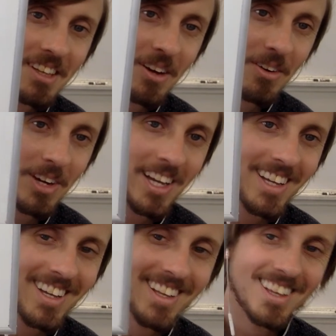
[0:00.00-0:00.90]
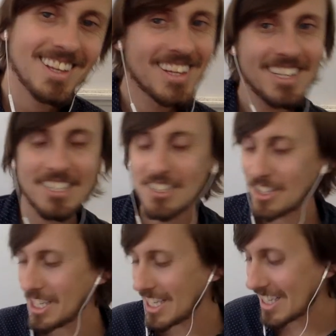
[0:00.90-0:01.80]
All right?
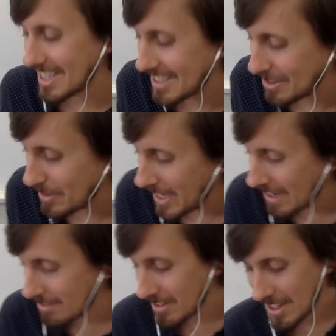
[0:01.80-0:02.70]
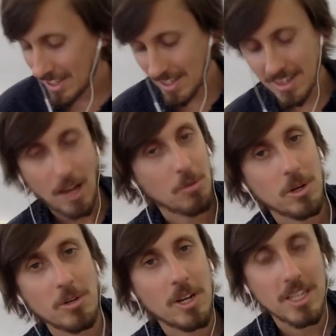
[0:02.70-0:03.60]
Interesting. We have that
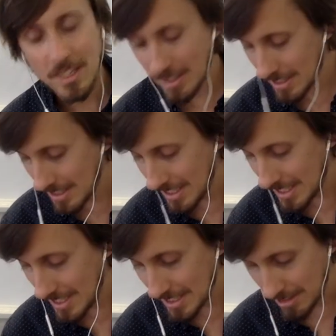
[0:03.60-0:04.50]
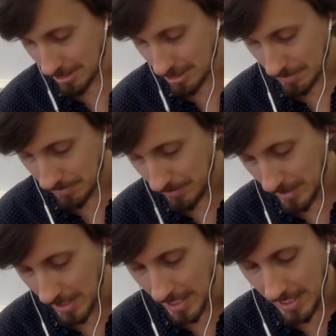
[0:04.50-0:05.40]
word right here in English.
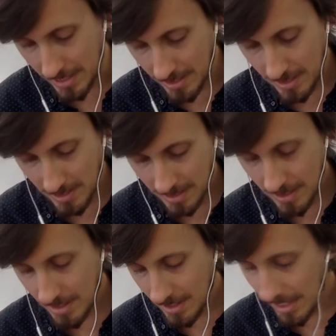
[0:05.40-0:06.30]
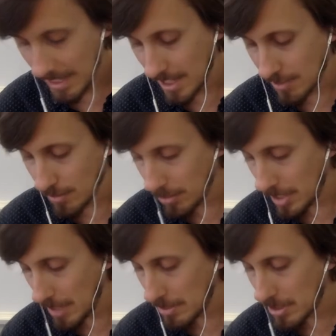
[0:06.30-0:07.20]
High level
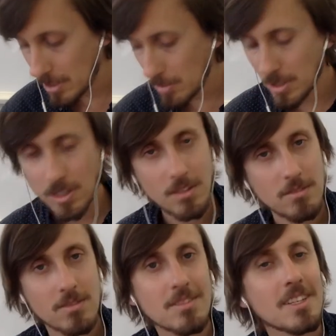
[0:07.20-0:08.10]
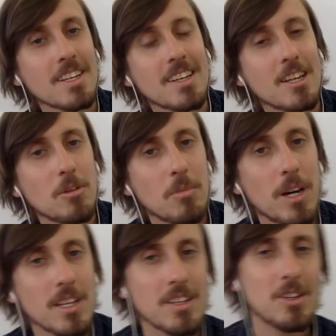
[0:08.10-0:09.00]
vocabulary word.
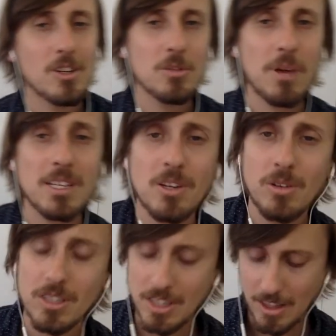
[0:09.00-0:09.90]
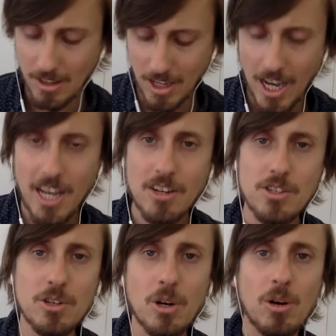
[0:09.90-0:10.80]
But, you might notice that the higher
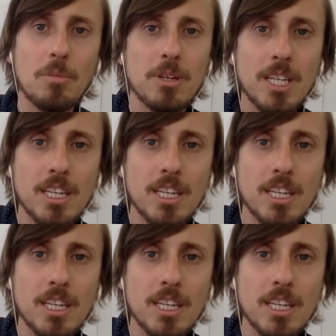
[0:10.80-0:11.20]
you go up in